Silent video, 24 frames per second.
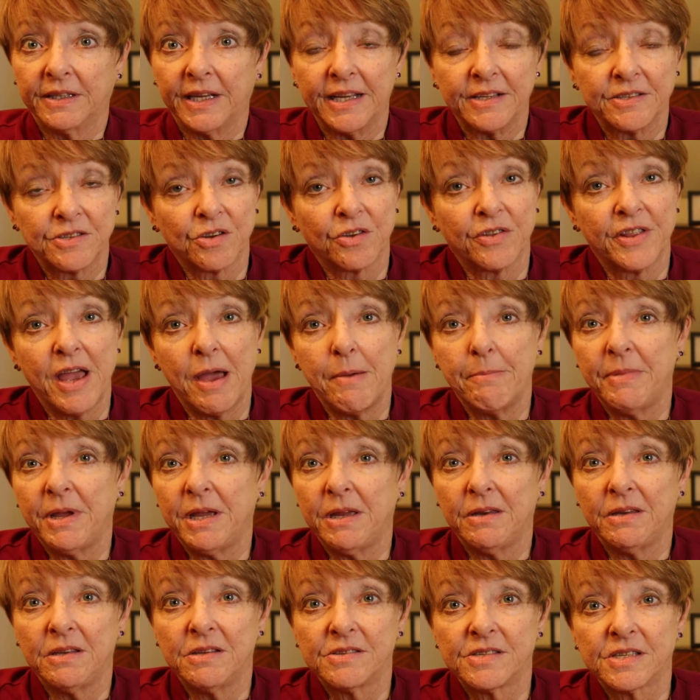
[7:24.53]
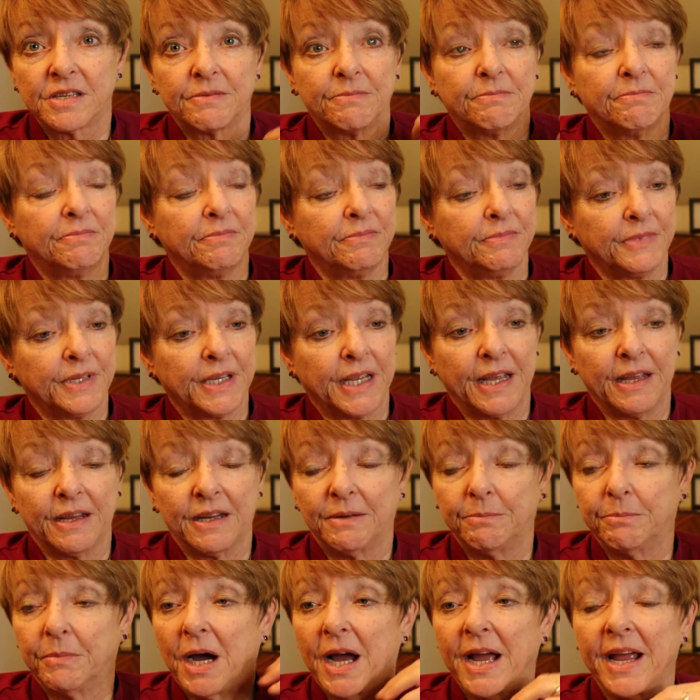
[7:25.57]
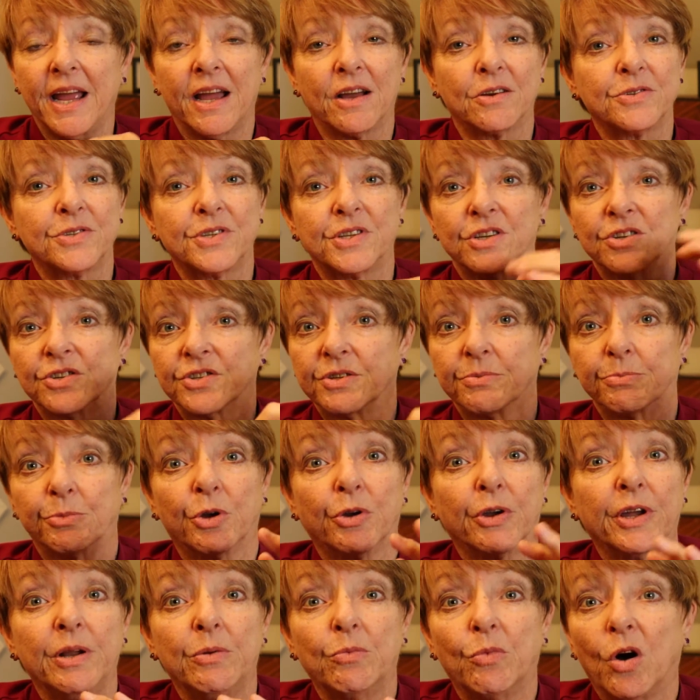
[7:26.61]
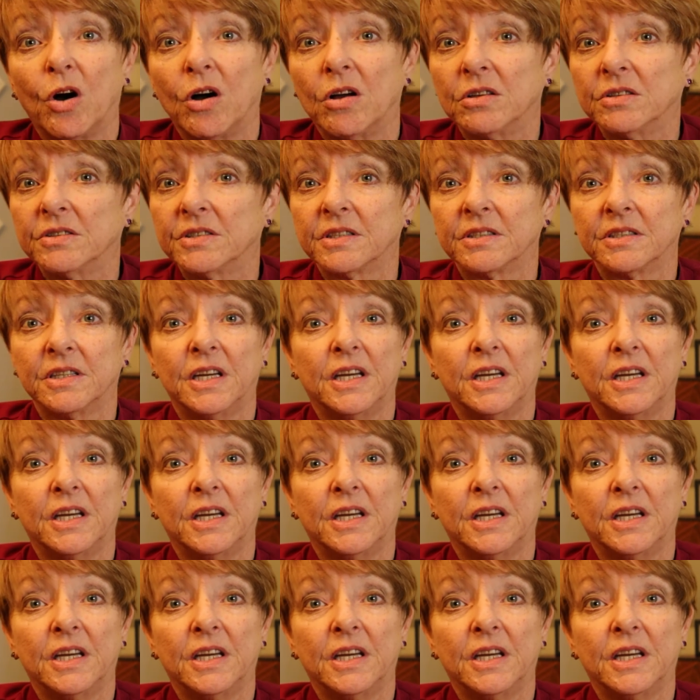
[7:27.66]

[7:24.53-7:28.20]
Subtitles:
And so that means in my house, there's some green walls.